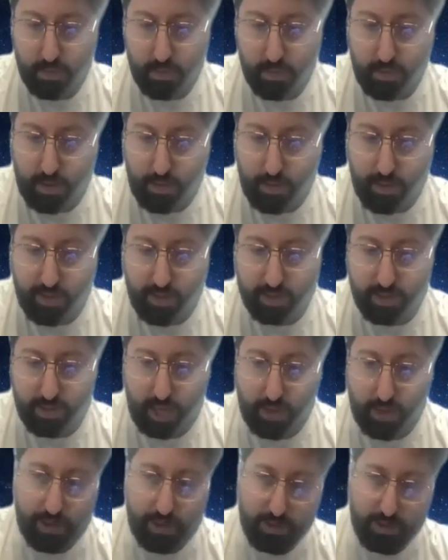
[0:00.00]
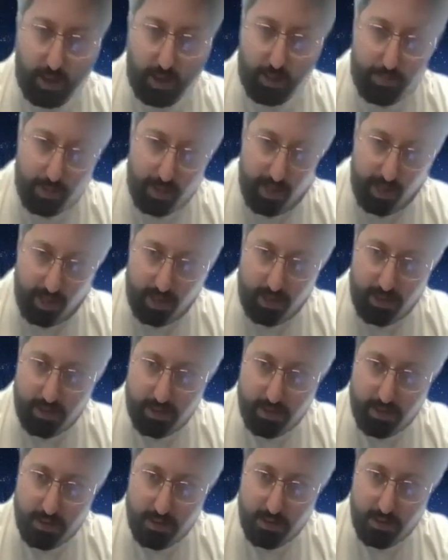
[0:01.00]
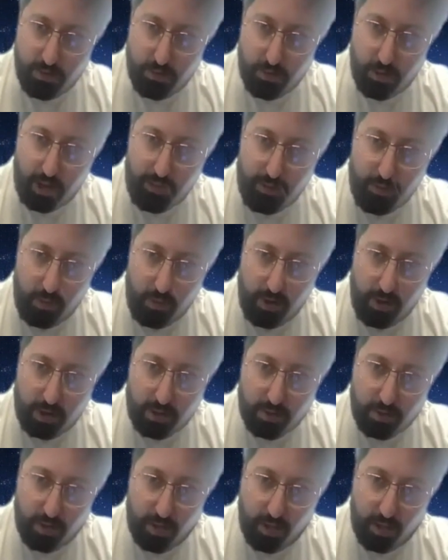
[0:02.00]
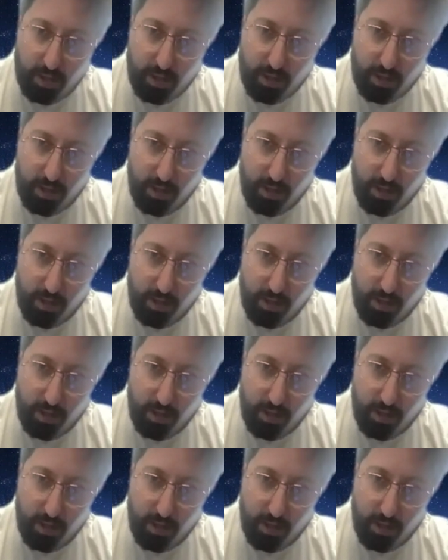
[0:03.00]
Then by the time I drop it in, we're at 300.